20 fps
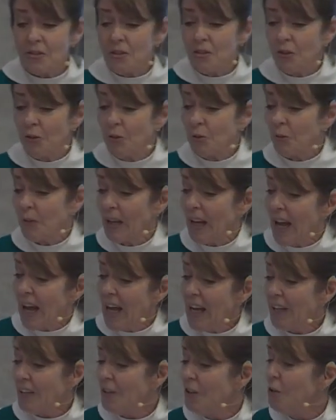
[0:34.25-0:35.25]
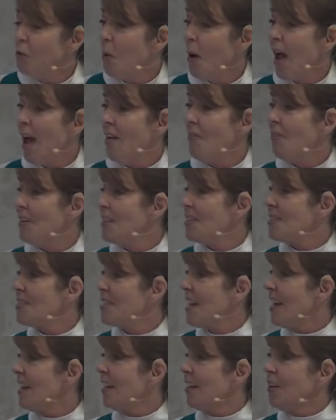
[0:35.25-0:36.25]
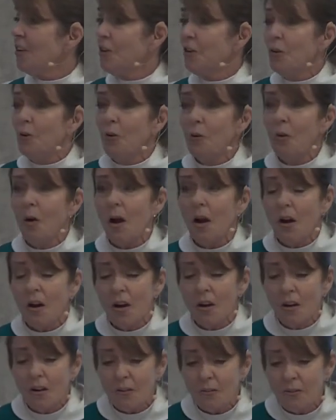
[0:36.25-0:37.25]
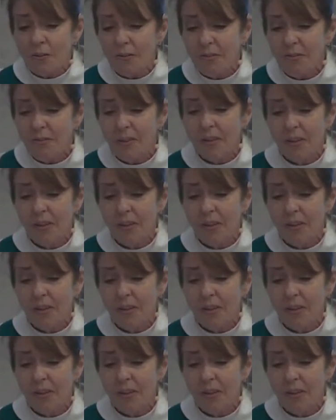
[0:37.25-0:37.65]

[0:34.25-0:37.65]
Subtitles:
to create new heavens and a new earth.